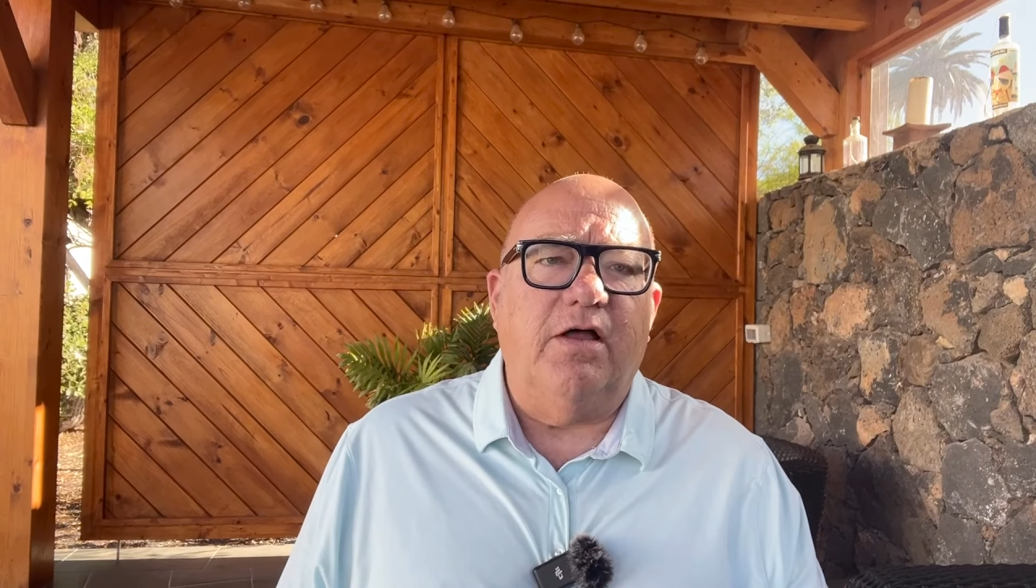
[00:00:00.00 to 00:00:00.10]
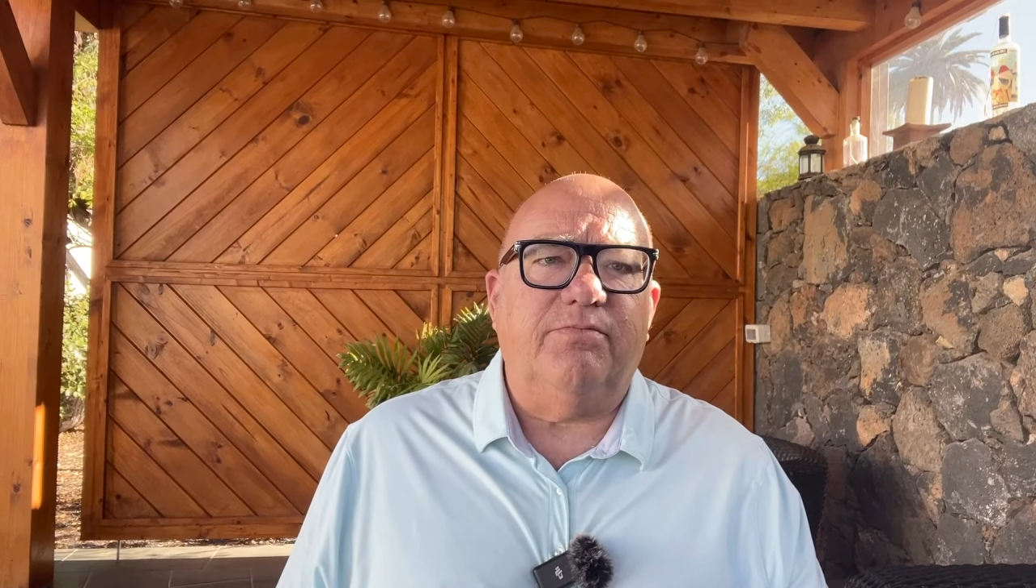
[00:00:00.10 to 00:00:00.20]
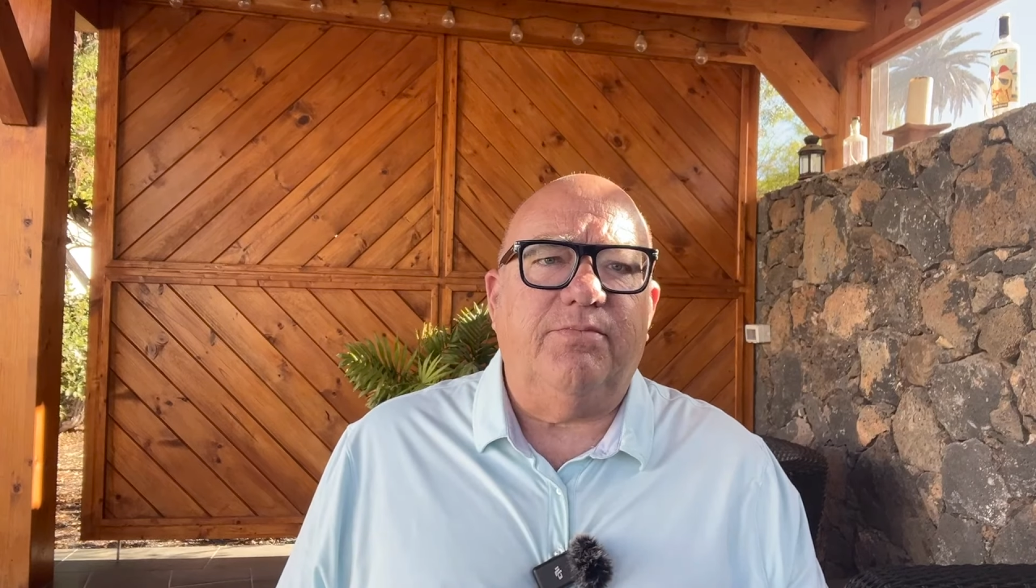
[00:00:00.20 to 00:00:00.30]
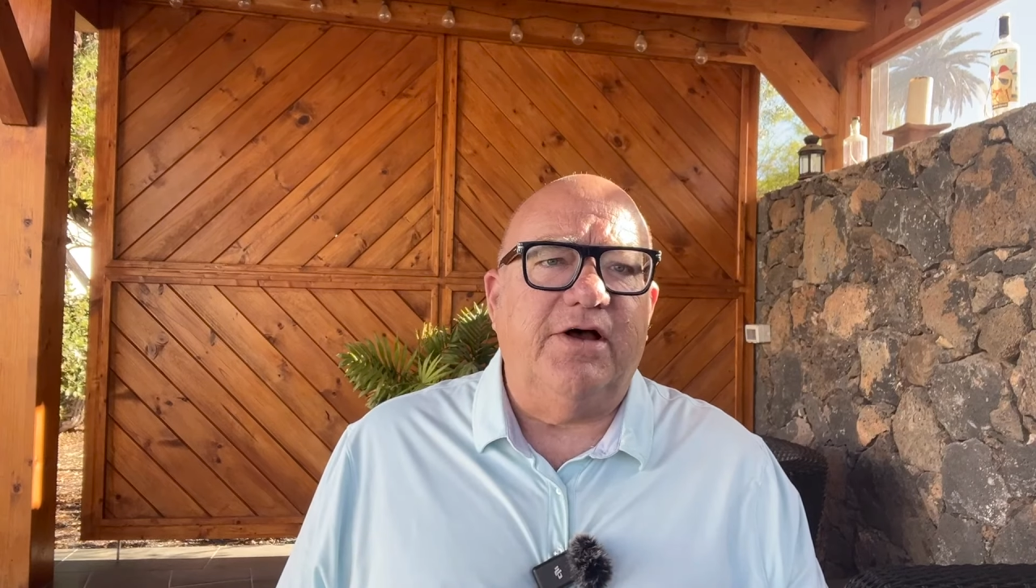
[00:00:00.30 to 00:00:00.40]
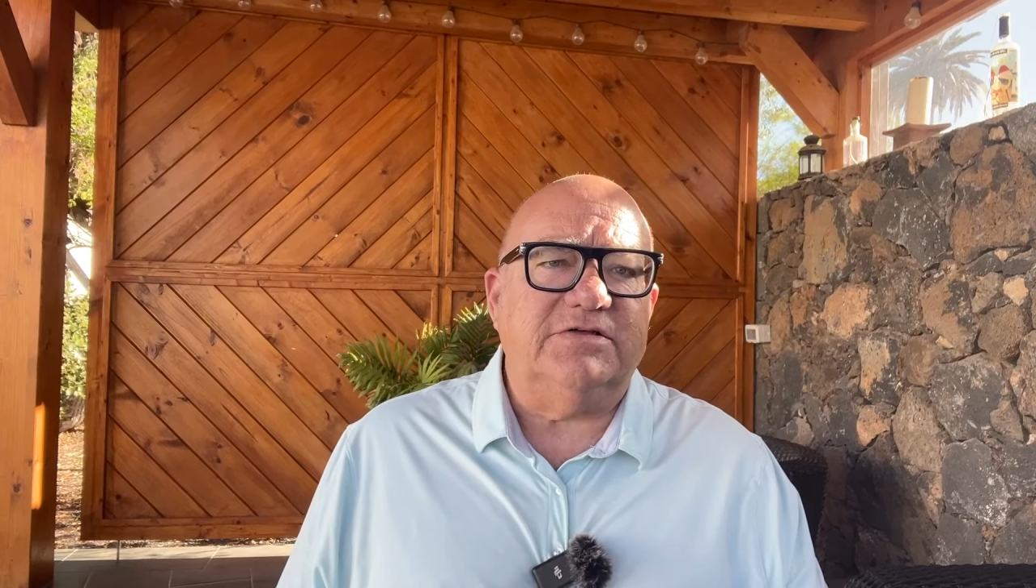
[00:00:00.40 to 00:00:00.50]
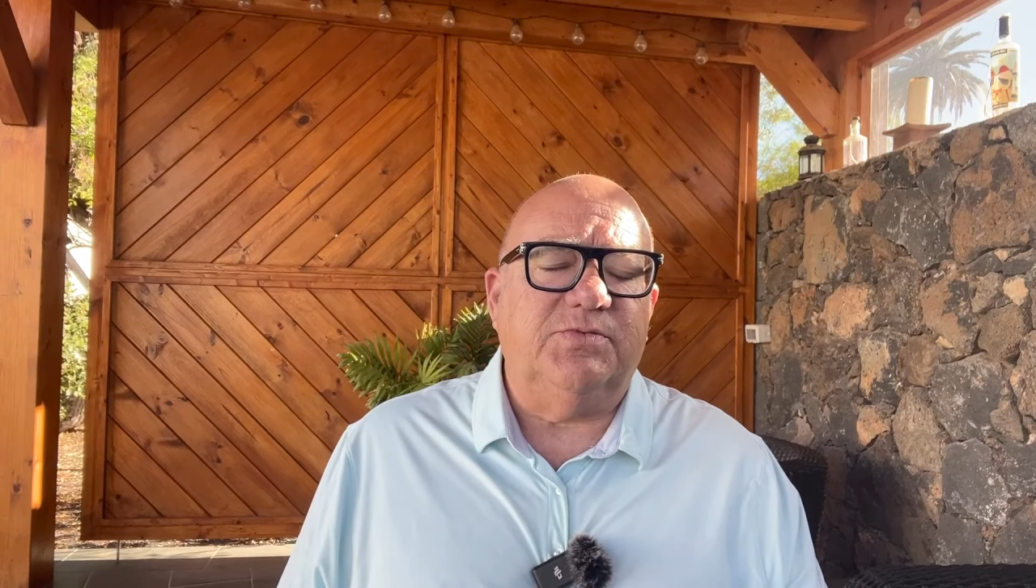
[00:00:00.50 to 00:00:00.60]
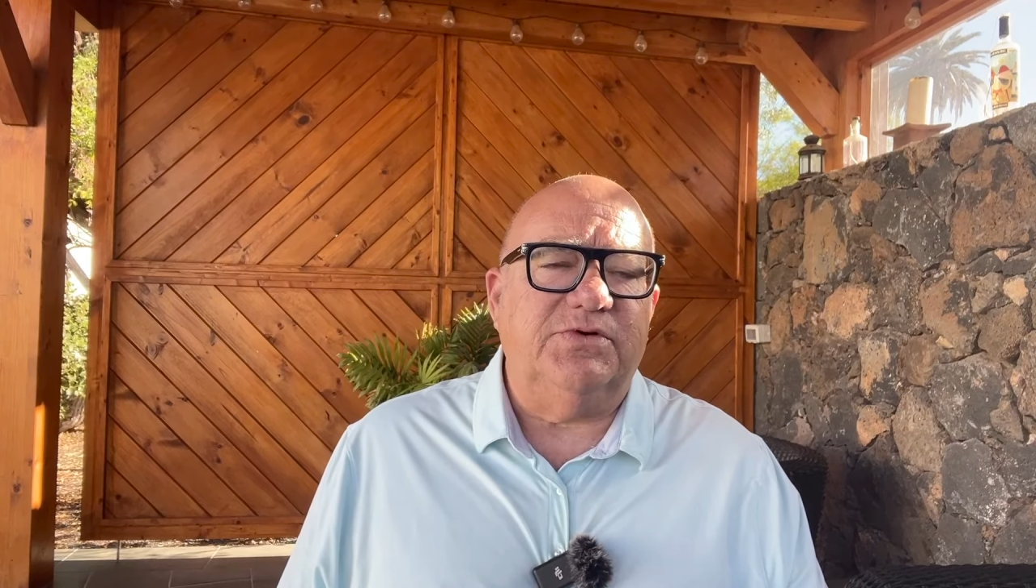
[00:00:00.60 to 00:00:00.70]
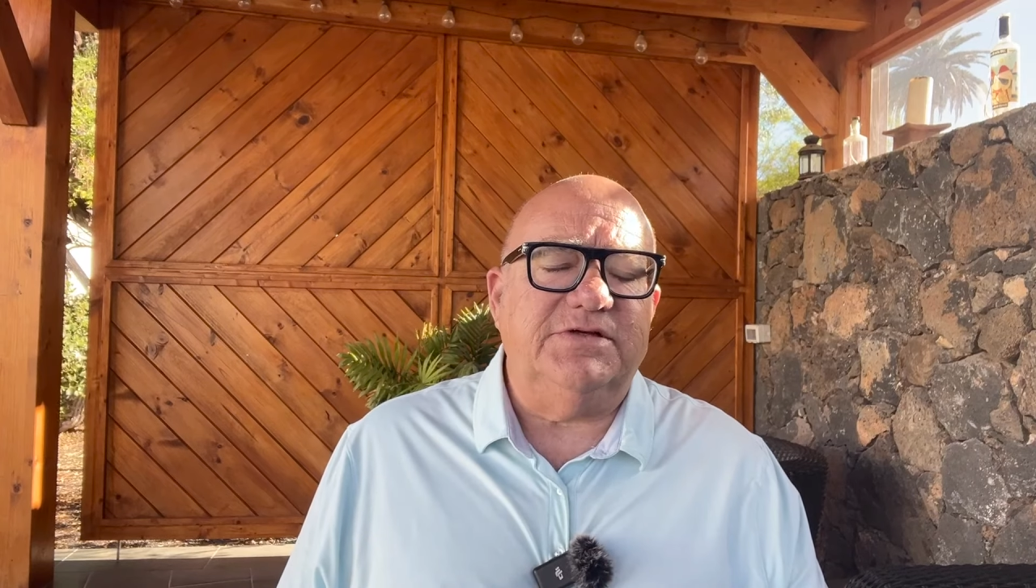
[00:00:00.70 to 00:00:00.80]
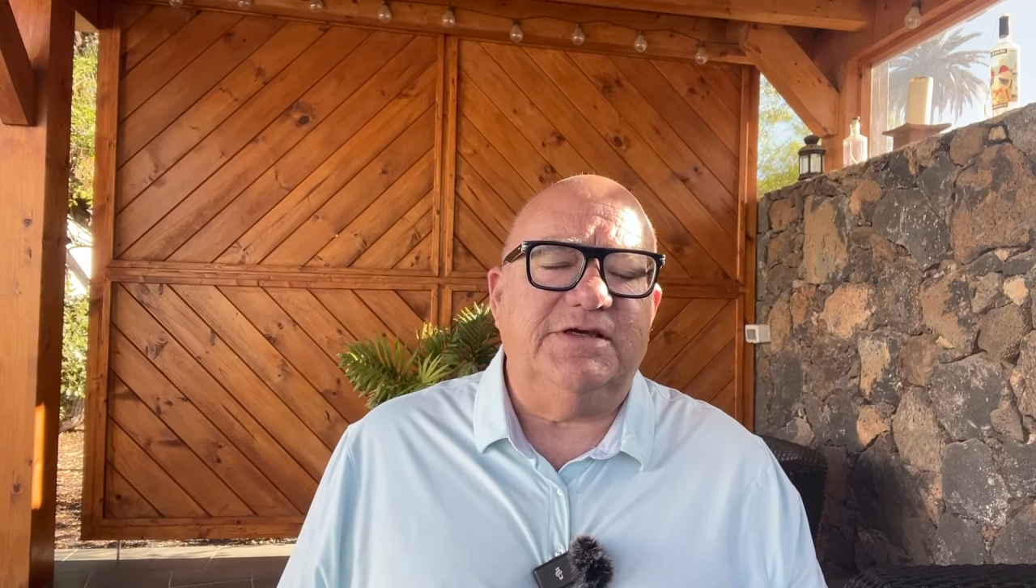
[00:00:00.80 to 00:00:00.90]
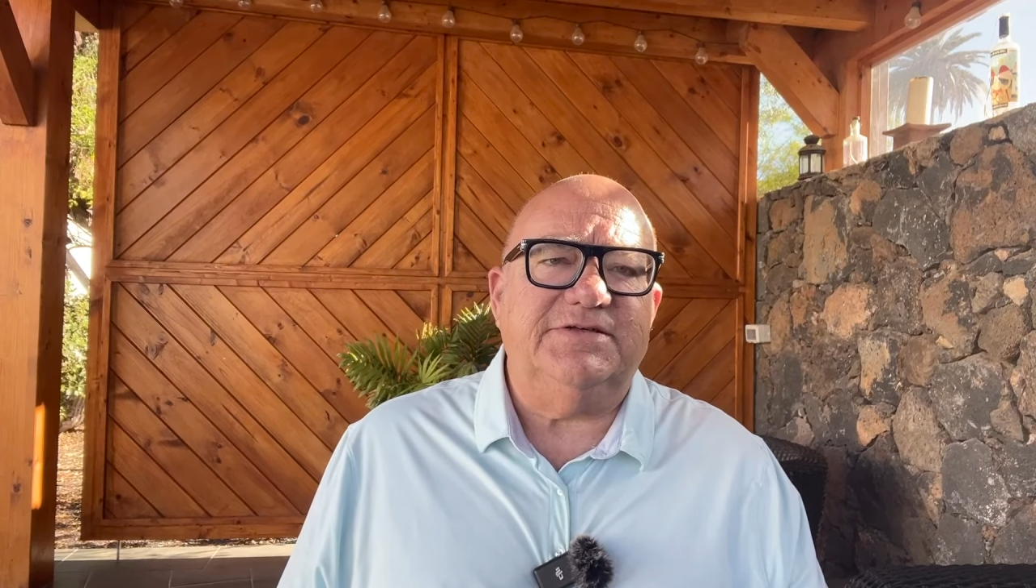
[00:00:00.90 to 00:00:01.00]

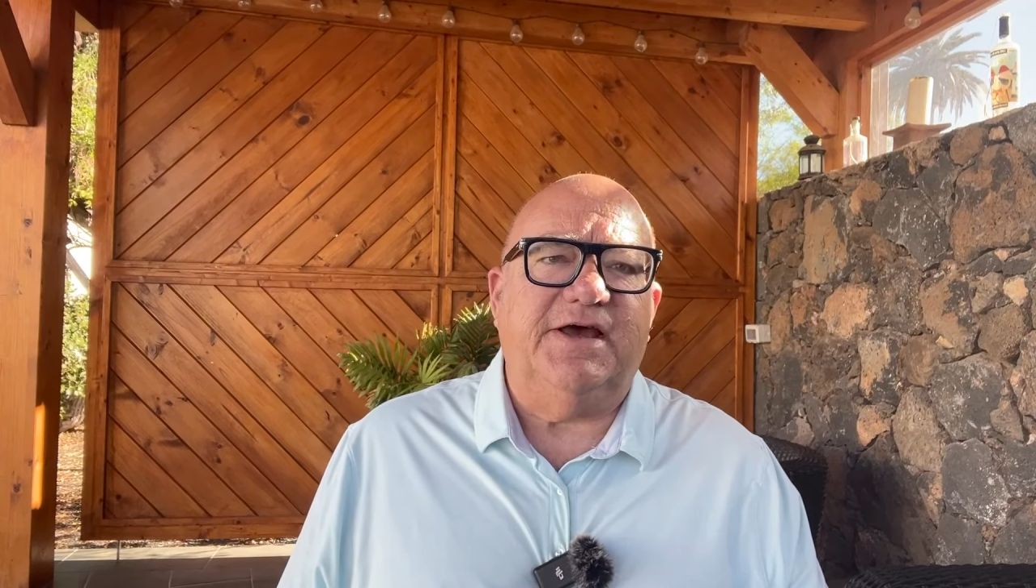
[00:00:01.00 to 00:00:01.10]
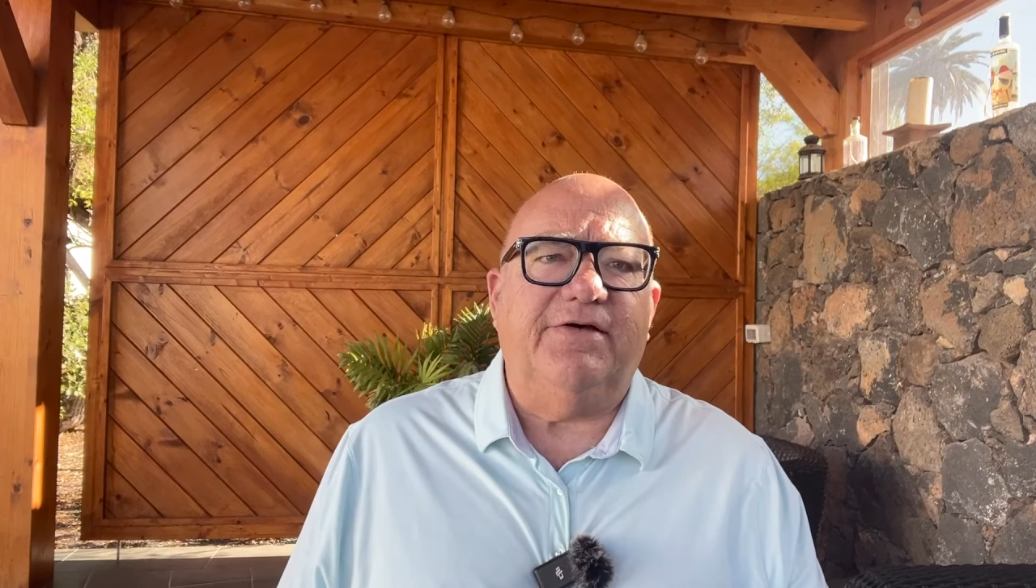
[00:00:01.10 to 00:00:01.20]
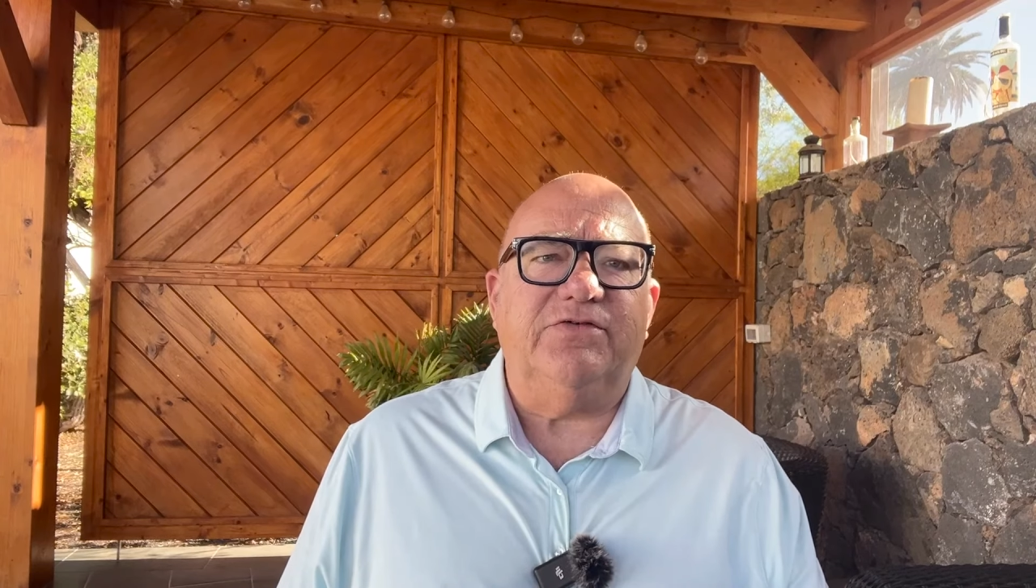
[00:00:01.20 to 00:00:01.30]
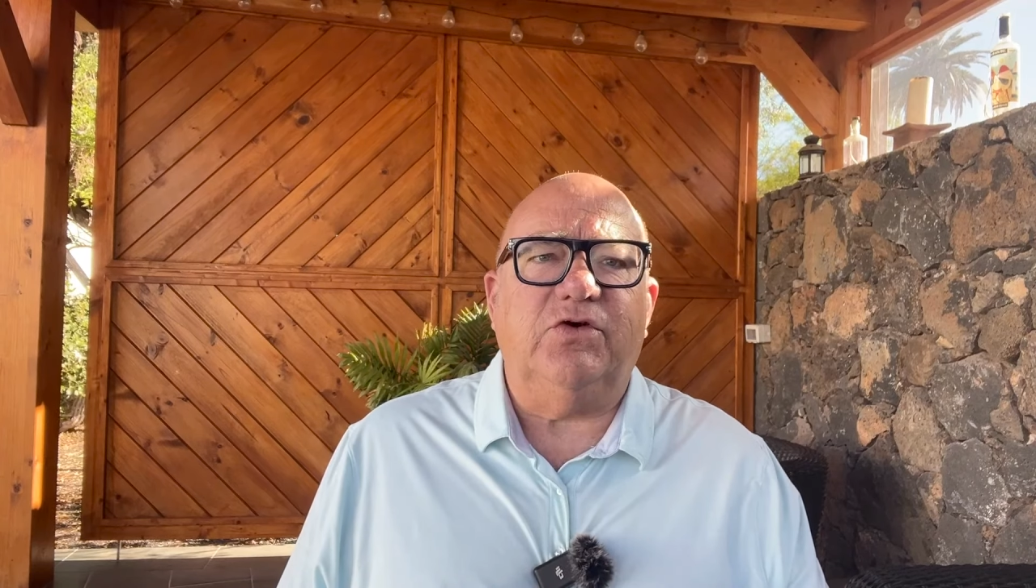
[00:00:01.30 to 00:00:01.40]
passport details,